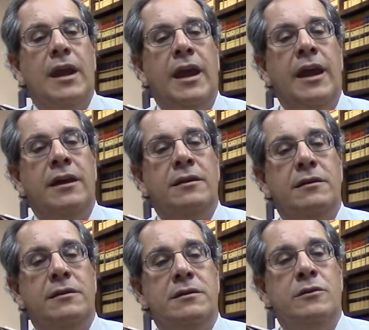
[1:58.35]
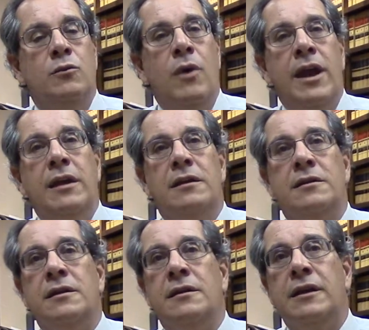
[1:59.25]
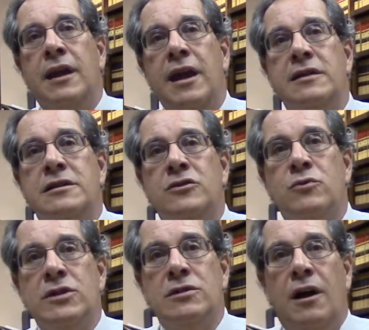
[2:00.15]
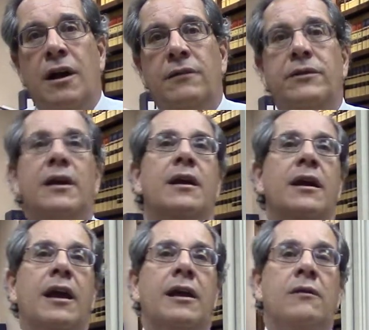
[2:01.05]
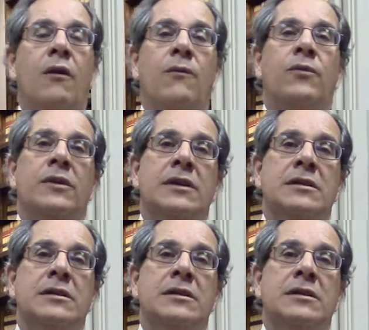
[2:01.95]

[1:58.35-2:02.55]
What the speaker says: and to wait until the case is resolved and hopefully